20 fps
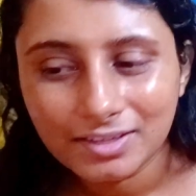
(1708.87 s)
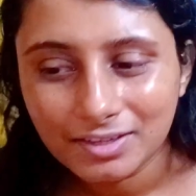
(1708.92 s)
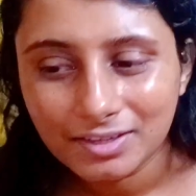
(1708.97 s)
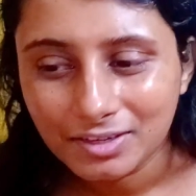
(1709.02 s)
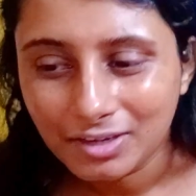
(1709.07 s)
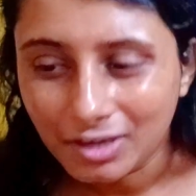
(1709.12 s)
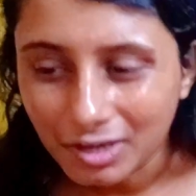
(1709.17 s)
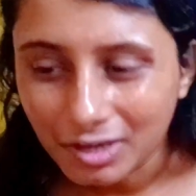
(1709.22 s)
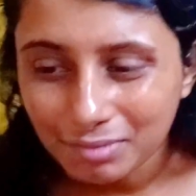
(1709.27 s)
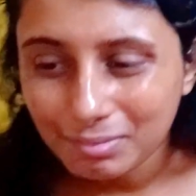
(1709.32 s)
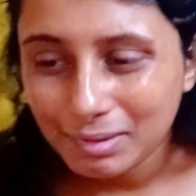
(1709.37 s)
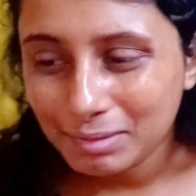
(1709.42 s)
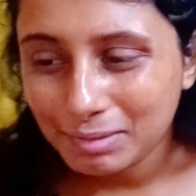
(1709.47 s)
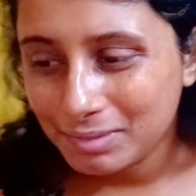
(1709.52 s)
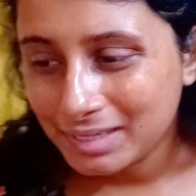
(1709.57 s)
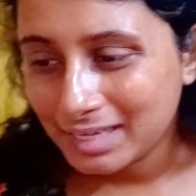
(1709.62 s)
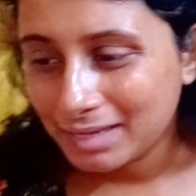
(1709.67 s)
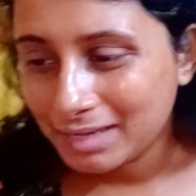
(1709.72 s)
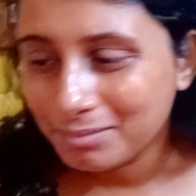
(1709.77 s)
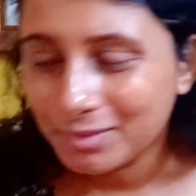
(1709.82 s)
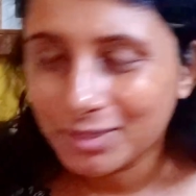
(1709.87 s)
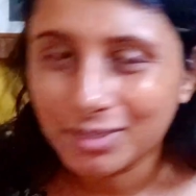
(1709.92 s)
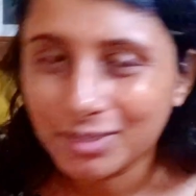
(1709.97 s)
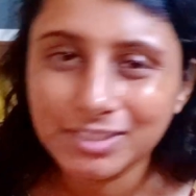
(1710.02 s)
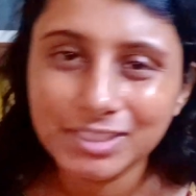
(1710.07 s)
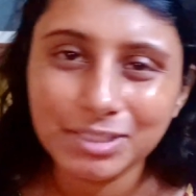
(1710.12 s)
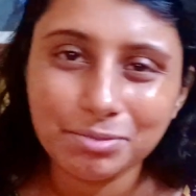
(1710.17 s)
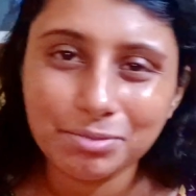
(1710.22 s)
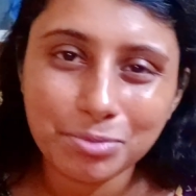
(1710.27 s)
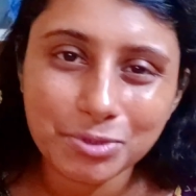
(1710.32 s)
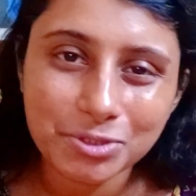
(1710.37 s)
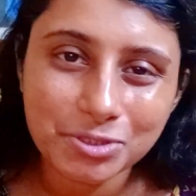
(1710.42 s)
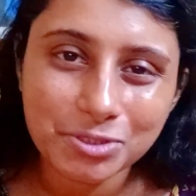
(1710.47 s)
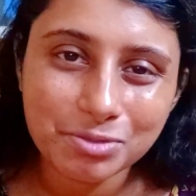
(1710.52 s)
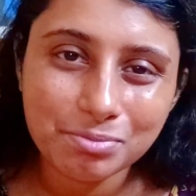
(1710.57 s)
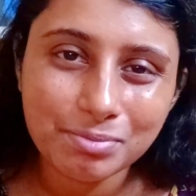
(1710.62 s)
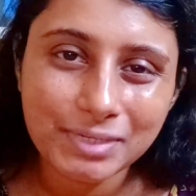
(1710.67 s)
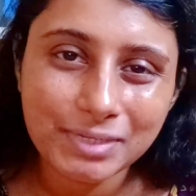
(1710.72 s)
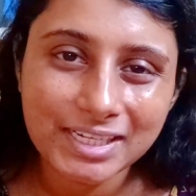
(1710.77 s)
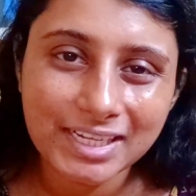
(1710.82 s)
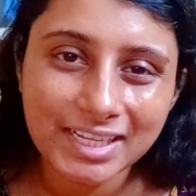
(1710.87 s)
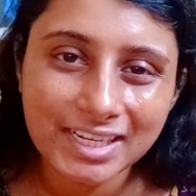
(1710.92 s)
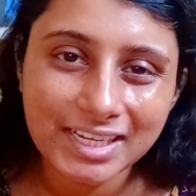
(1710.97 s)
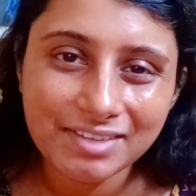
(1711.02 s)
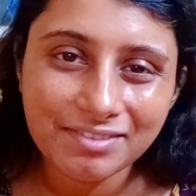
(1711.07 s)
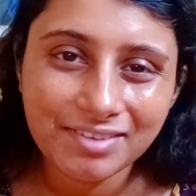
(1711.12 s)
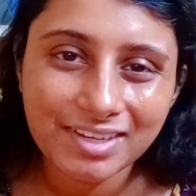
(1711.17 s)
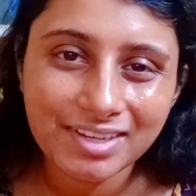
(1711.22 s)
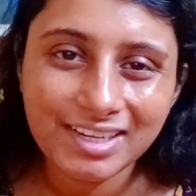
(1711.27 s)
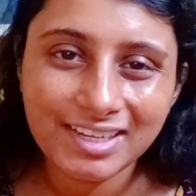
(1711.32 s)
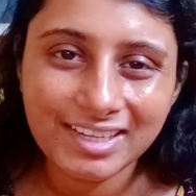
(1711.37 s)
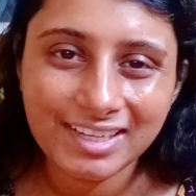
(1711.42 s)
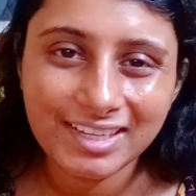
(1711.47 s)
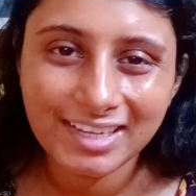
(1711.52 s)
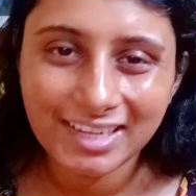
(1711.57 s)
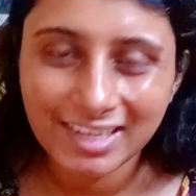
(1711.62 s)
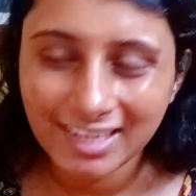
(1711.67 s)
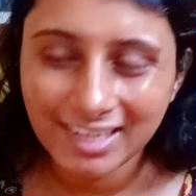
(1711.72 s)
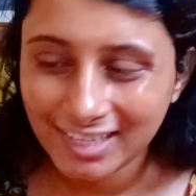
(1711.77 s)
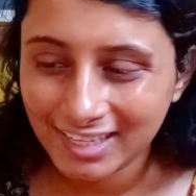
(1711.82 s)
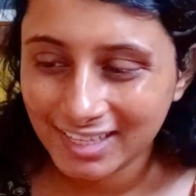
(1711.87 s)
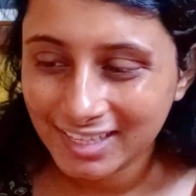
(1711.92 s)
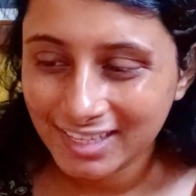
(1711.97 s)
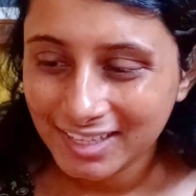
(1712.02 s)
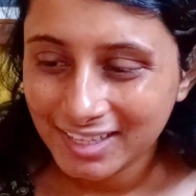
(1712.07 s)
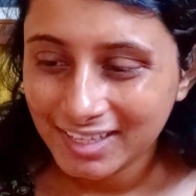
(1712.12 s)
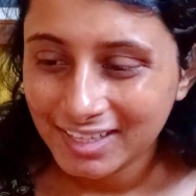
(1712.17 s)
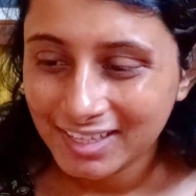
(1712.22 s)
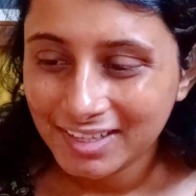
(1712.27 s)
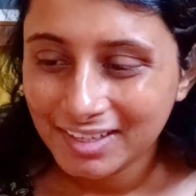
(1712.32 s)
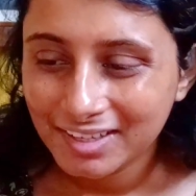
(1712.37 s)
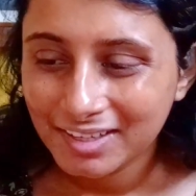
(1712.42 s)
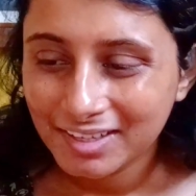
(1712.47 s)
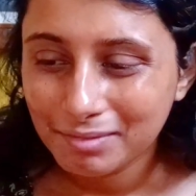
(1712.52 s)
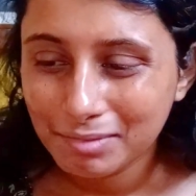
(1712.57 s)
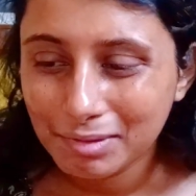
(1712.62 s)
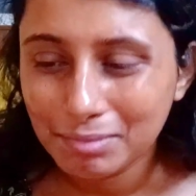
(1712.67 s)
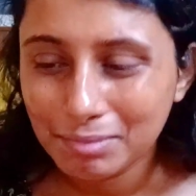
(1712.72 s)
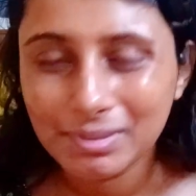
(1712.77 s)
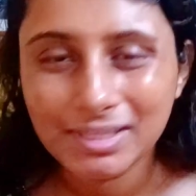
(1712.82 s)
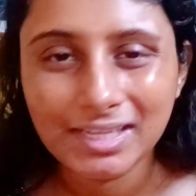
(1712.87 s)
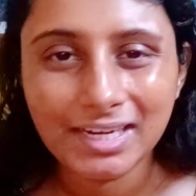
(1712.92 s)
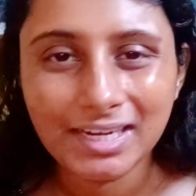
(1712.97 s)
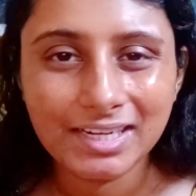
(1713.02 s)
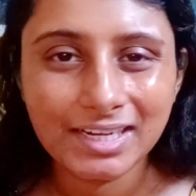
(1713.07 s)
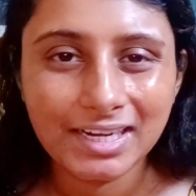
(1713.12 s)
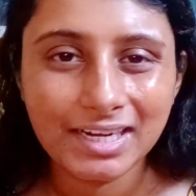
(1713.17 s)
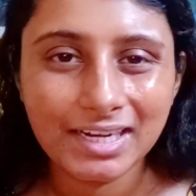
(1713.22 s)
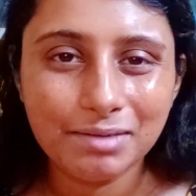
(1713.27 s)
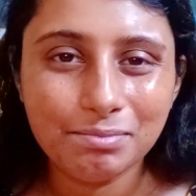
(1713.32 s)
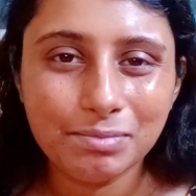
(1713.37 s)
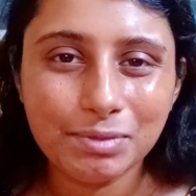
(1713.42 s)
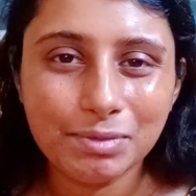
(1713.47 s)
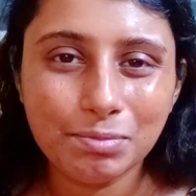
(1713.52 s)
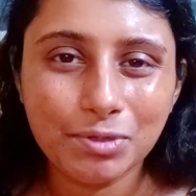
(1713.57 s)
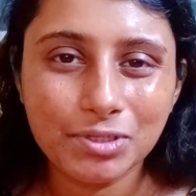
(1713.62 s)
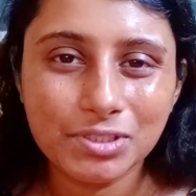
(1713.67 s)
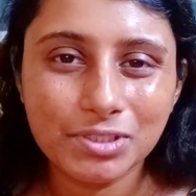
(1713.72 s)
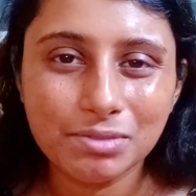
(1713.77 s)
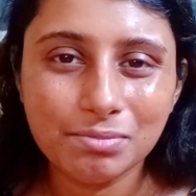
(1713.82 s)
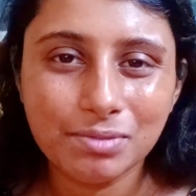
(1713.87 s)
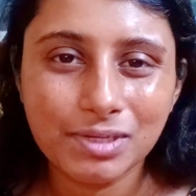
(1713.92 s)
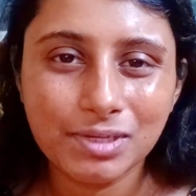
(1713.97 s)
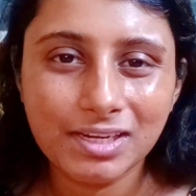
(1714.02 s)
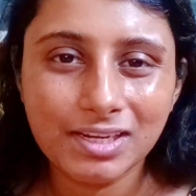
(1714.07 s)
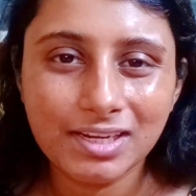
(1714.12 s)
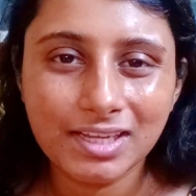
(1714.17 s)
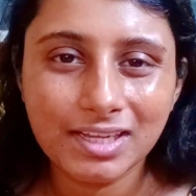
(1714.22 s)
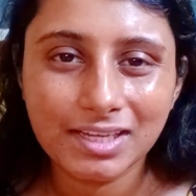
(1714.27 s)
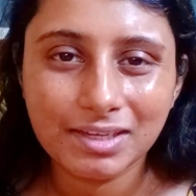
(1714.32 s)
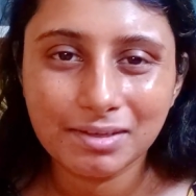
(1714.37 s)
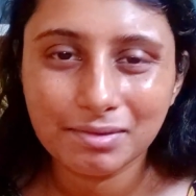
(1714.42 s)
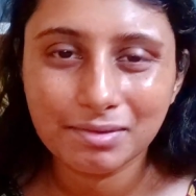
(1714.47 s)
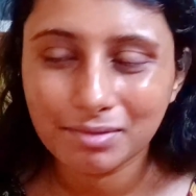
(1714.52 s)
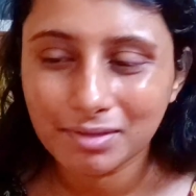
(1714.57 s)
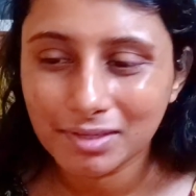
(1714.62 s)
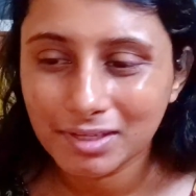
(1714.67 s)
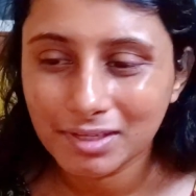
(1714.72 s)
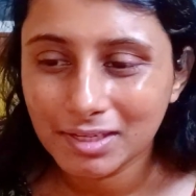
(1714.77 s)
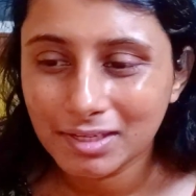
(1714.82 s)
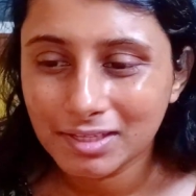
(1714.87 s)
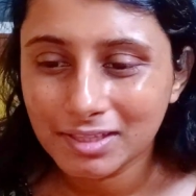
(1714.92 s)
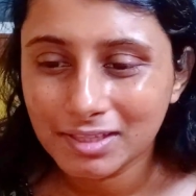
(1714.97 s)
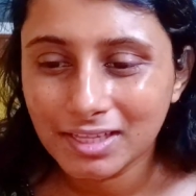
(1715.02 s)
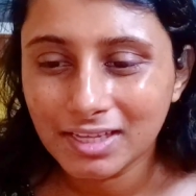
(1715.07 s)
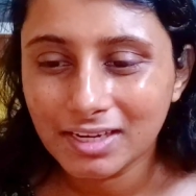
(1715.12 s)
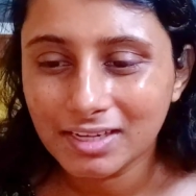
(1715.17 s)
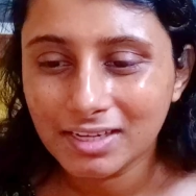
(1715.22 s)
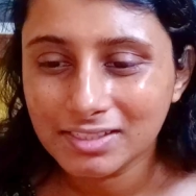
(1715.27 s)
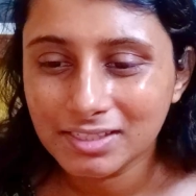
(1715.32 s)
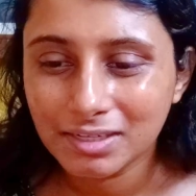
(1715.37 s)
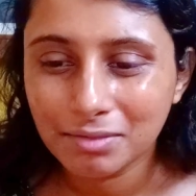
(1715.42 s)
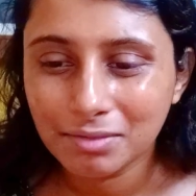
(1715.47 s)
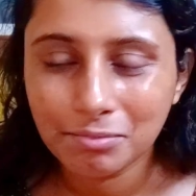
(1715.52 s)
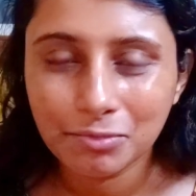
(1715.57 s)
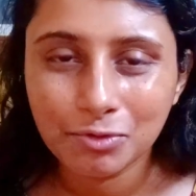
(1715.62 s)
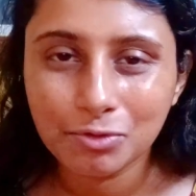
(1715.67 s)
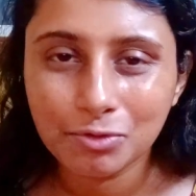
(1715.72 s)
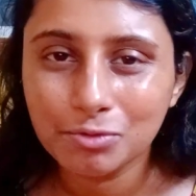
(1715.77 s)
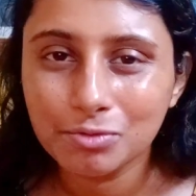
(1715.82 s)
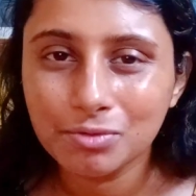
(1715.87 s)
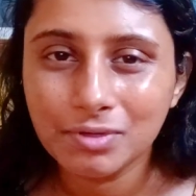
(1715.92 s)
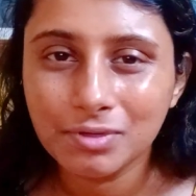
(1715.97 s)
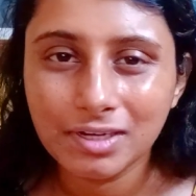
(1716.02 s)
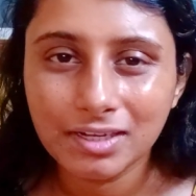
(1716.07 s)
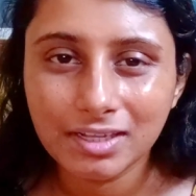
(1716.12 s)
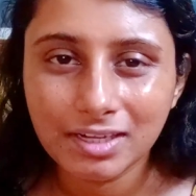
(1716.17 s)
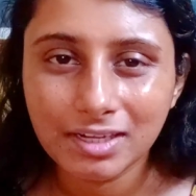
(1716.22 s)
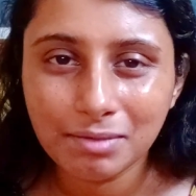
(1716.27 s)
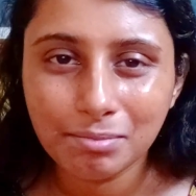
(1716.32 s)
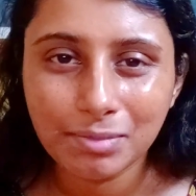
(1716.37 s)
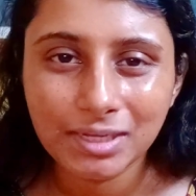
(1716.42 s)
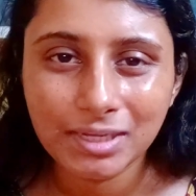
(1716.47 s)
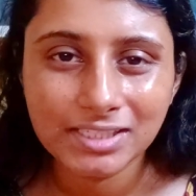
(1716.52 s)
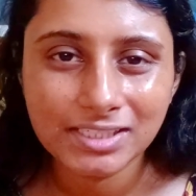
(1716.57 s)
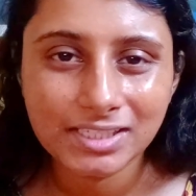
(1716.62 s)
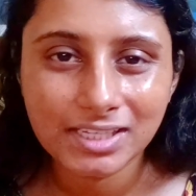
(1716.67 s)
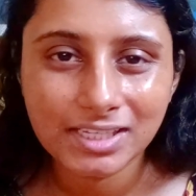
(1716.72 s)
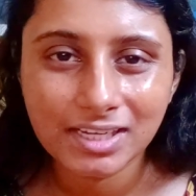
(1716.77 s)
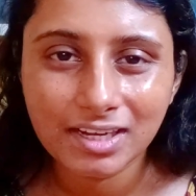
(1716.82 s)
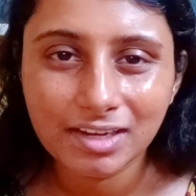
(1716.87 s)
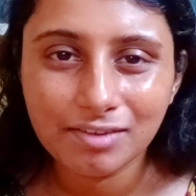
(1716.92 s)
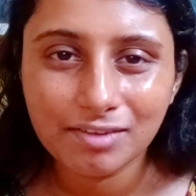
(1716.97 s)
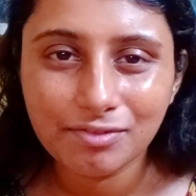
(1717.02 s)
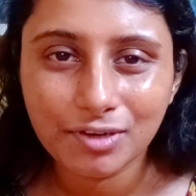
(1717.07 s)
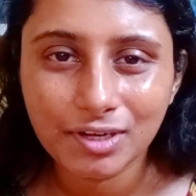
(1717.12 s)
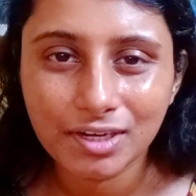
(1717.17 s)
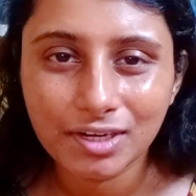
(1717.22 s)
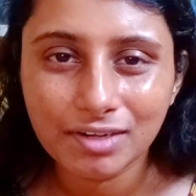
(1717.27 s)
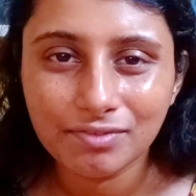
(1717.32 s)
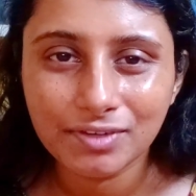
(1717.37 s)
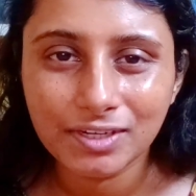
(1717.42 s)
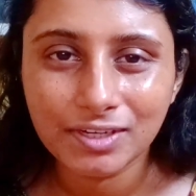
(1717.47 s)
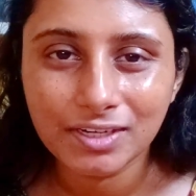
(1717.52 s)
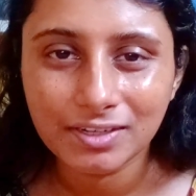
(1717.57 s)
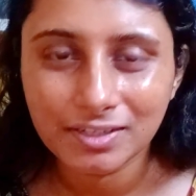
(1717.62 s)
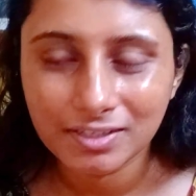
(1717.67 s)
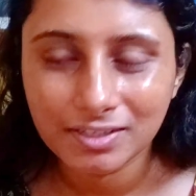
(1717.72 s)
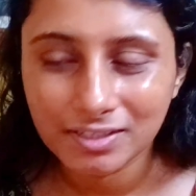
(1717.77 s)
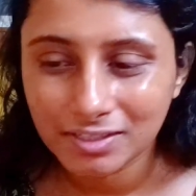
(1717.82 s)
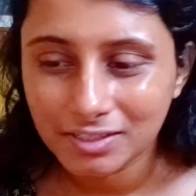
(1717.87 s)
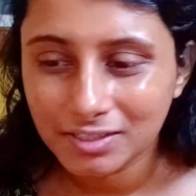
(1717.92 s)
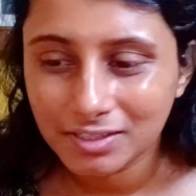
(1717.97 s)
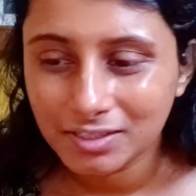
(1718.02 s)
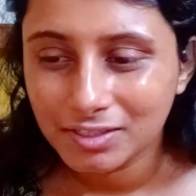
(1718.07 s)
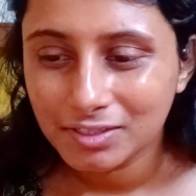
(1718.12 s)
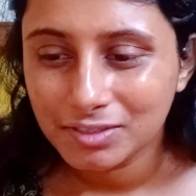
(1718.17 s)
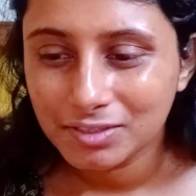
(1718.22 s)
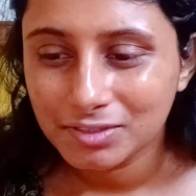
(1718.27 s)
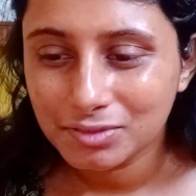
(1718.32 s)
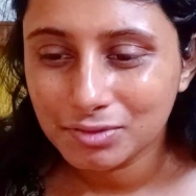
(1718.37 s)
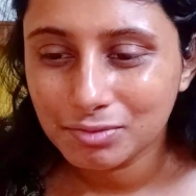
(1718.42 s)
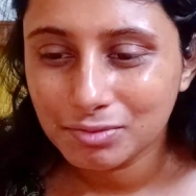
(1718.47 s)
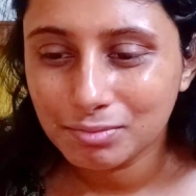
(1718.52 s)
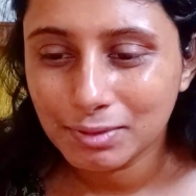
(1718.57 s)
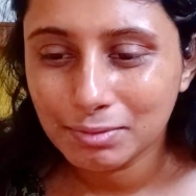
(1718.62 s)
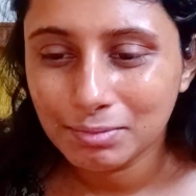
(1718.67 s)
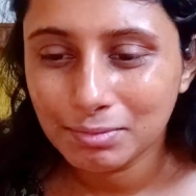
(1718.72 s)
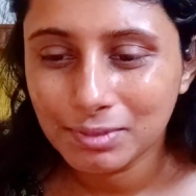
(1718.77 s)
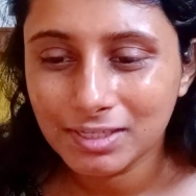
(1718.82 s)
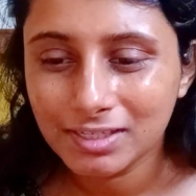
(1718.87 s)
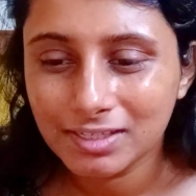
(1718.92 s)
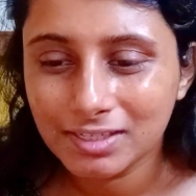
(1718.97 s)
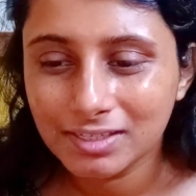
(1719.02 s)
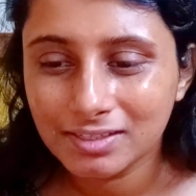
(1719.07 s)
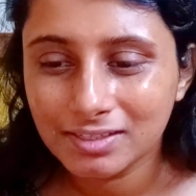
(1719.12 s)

Or maybe I'm not supposed to meet anyone. Maybe that can be possible. Like there are some who remain single forever, so maybe